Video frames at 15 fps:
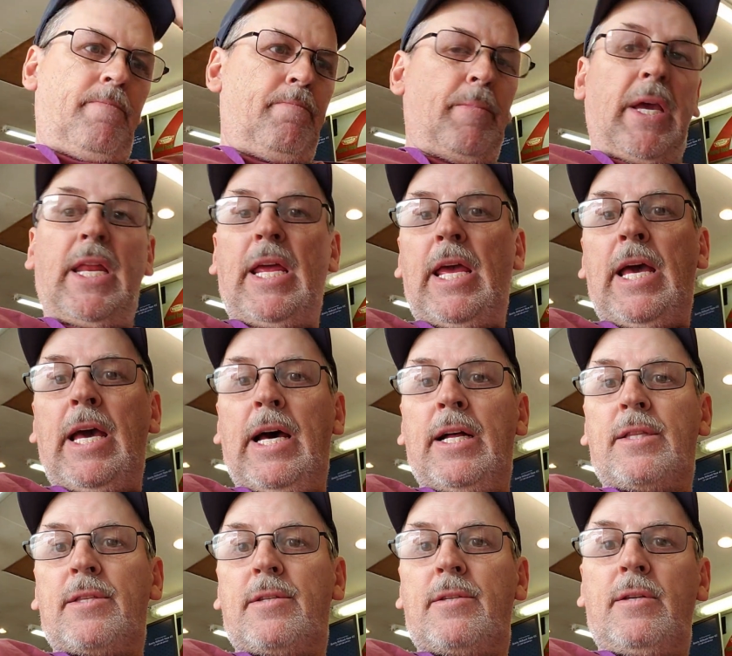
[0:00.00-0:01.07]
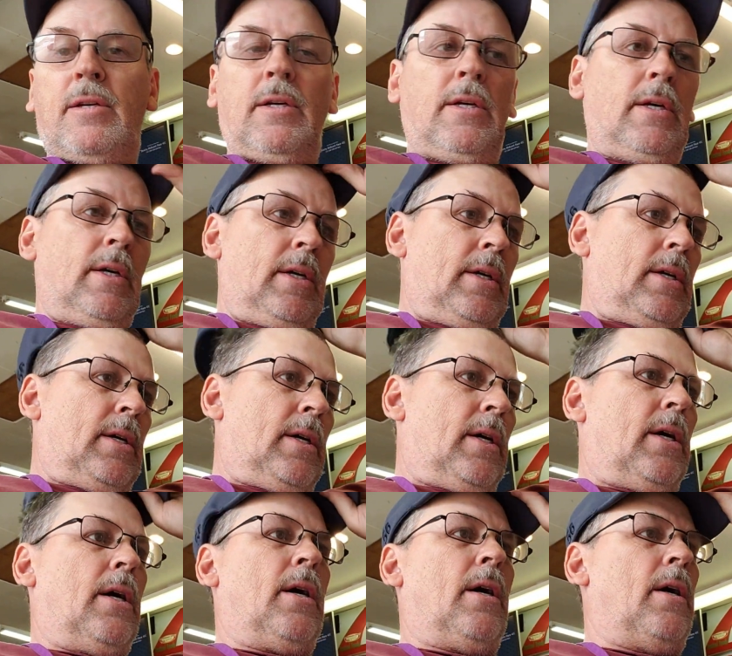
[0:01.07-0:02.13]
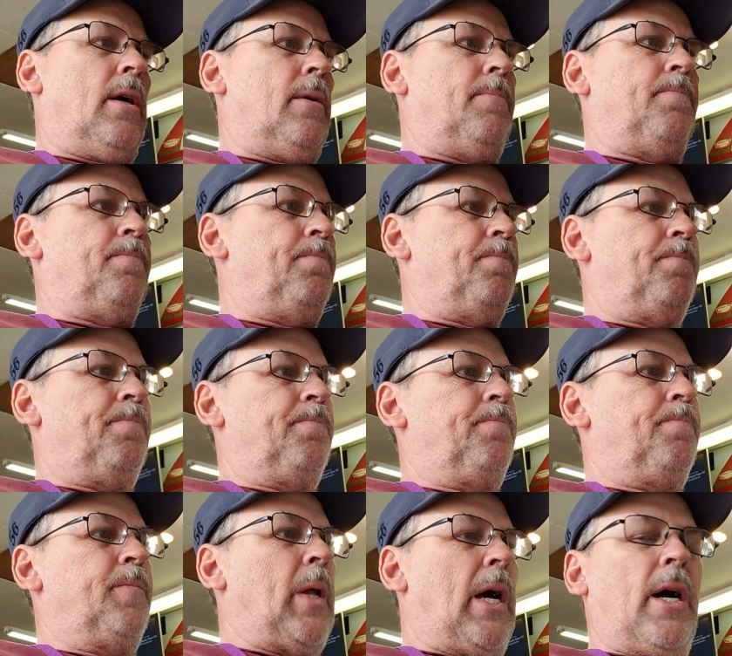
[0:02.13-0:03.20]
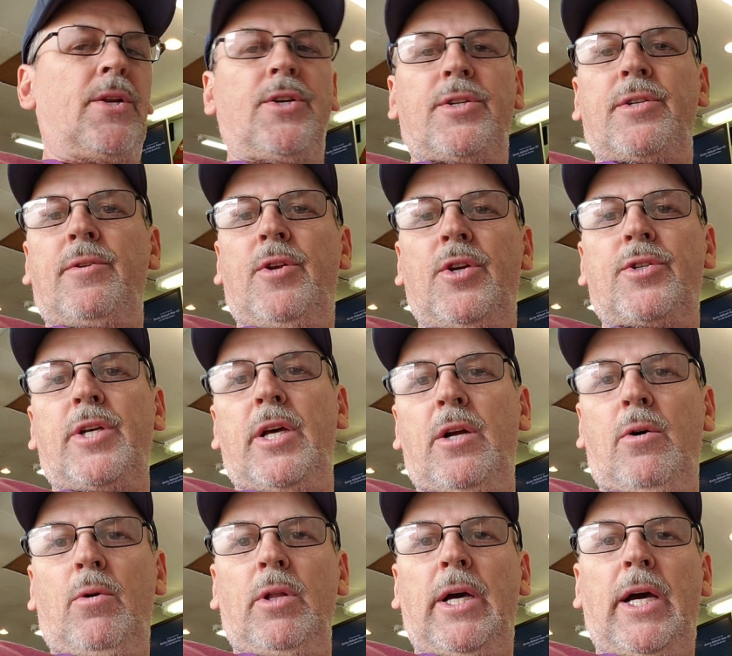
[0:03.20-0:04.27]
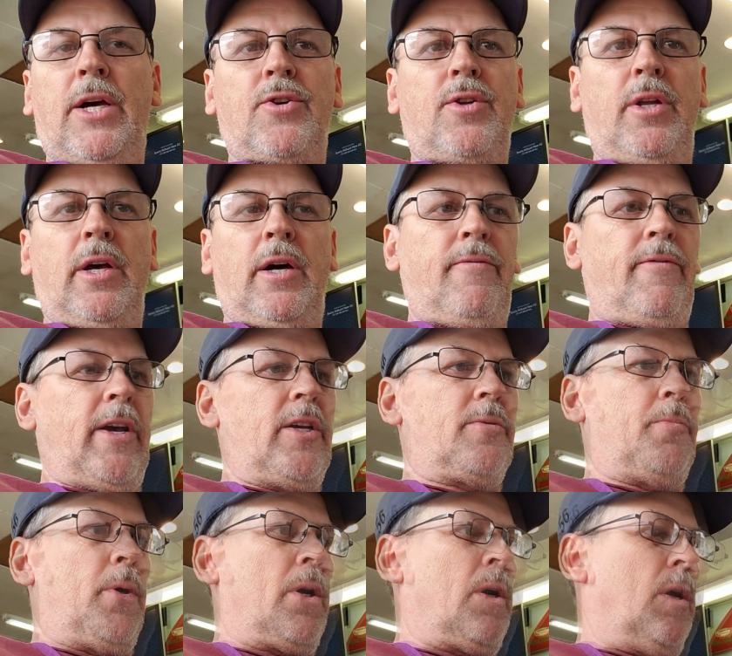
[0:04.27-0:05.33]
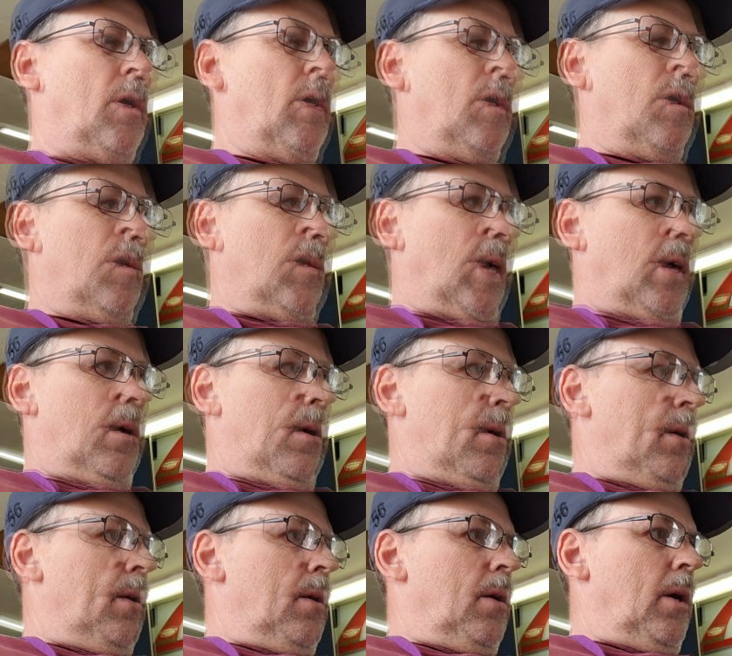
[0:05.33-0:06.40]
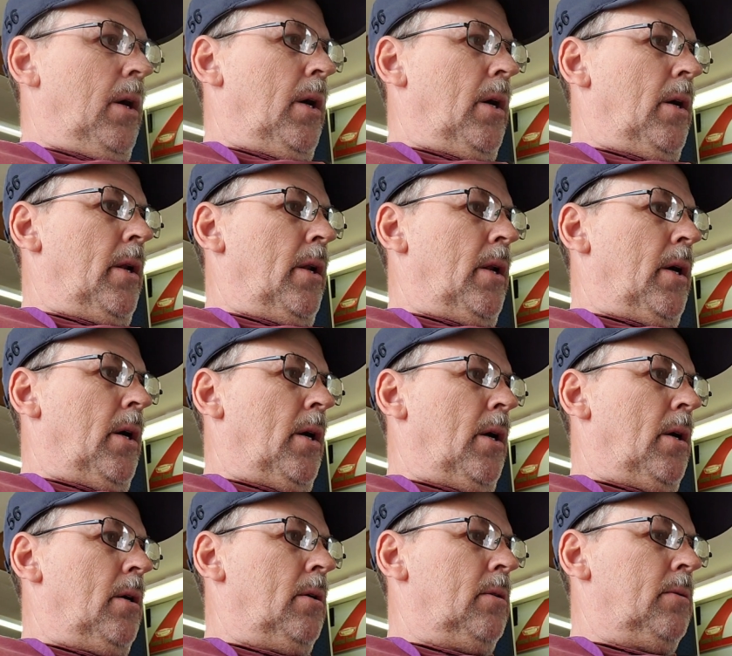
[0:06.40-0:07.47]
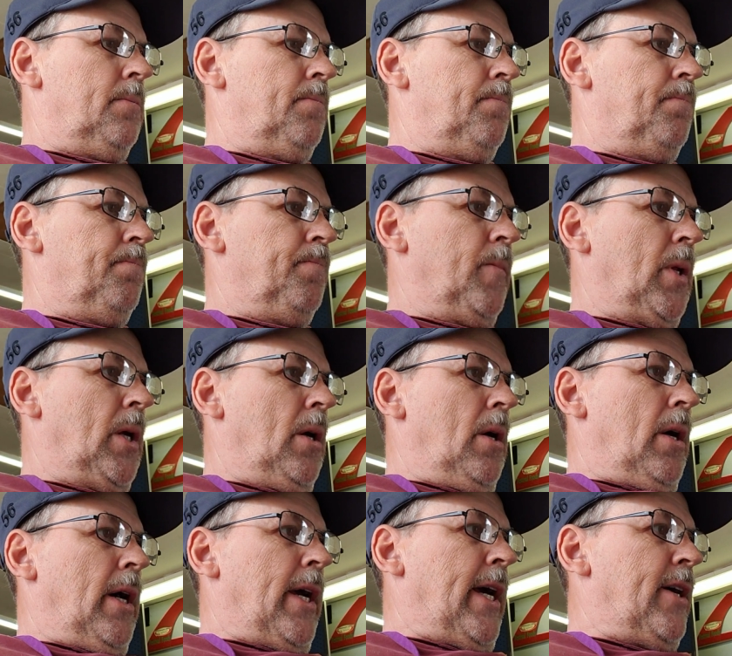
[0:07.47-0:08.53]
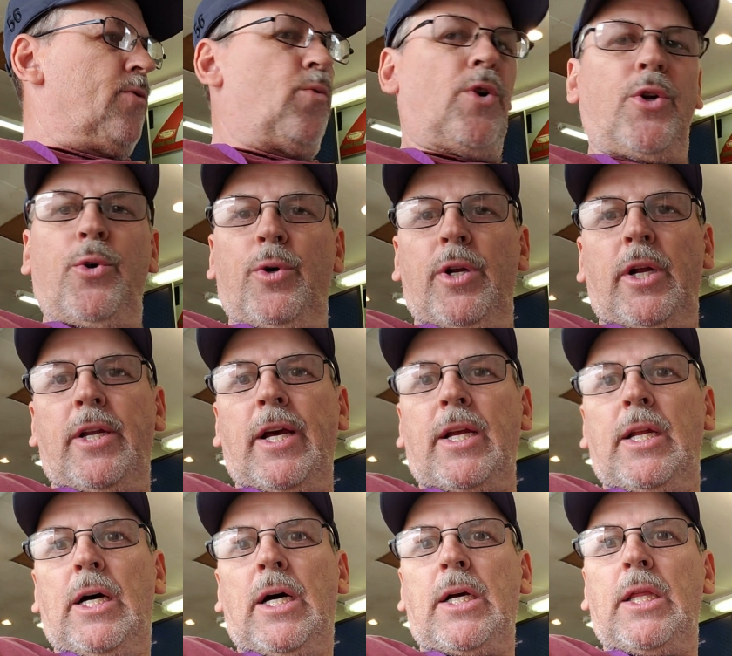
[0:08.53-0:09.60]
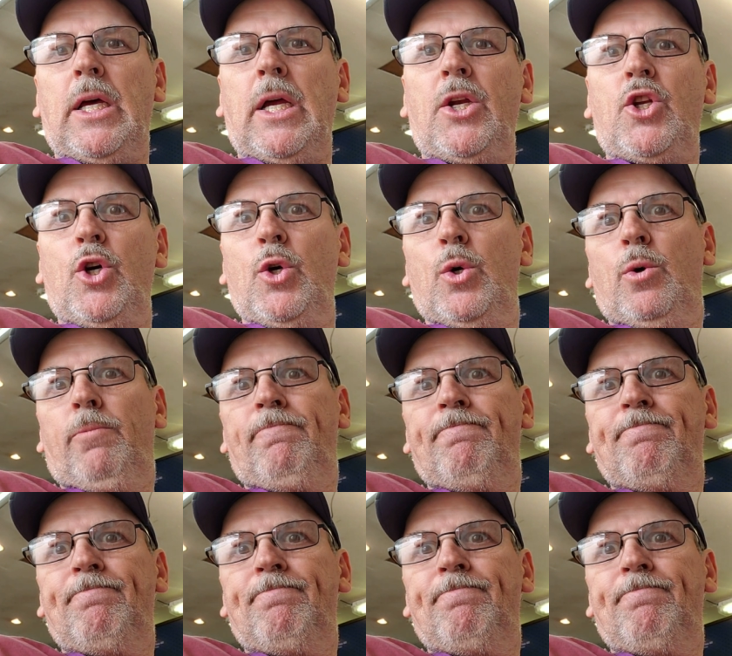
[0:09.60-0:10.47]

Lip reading: beanie hats. Yeah, just get a hold of Ashley on Facebook. And I guess we're doing a TikTok thing too.